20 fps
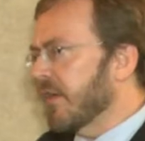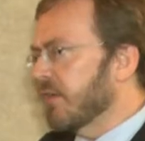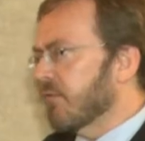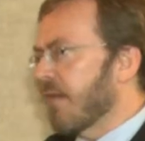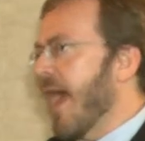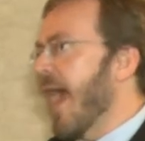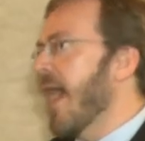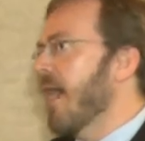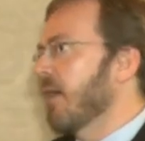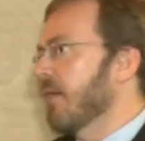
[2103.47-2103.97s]
the
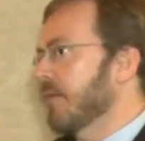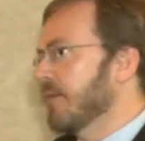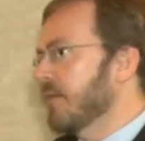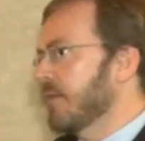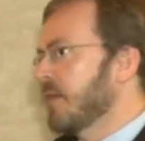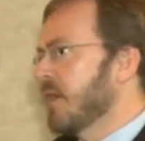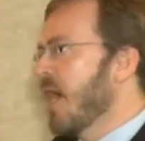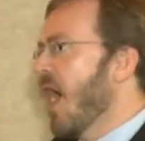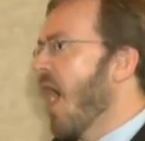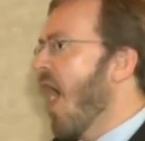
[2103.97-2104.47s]

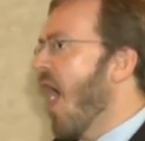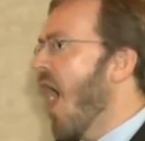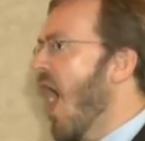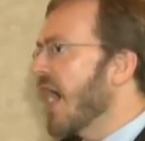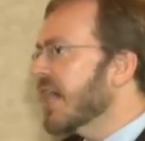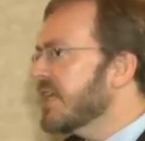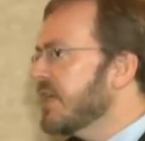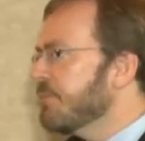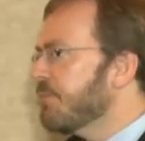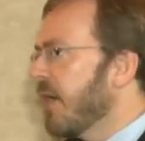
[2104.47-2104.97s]
ground,
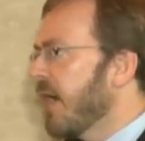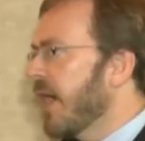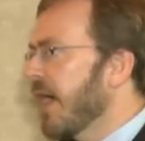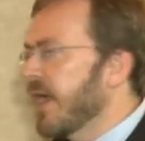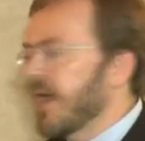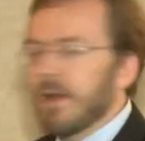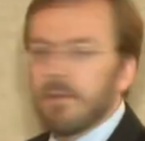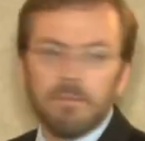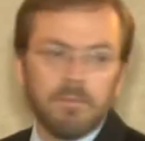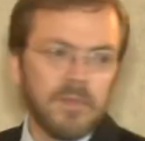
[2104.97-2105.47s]

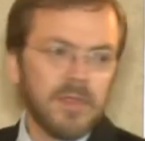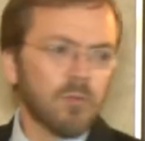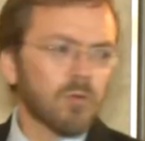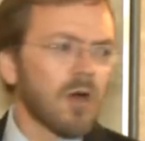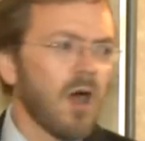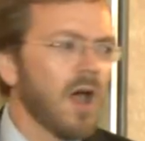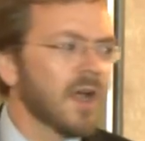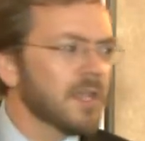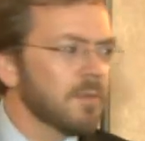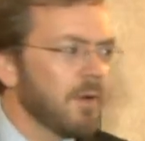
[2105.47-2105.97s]
they
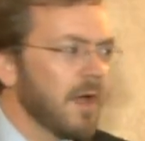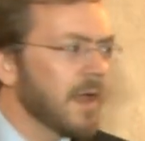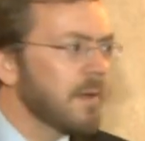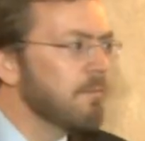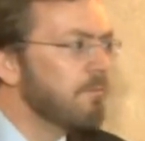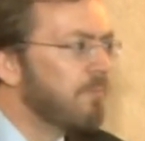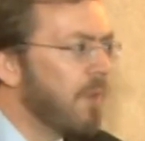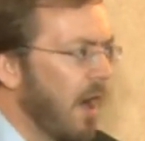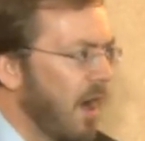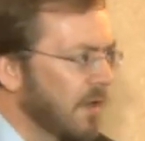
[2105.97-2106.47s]
were
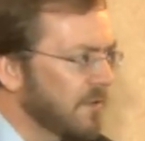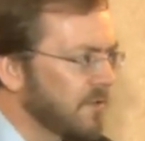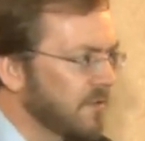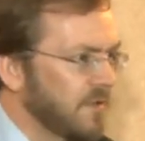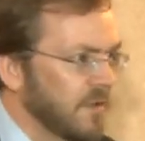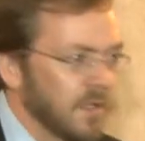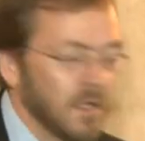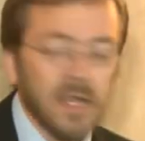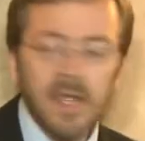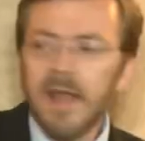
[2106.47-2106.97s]
occupying
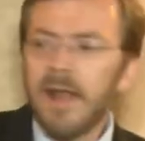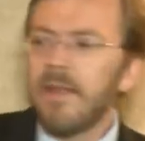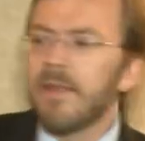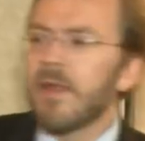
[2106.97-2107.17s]
Boston,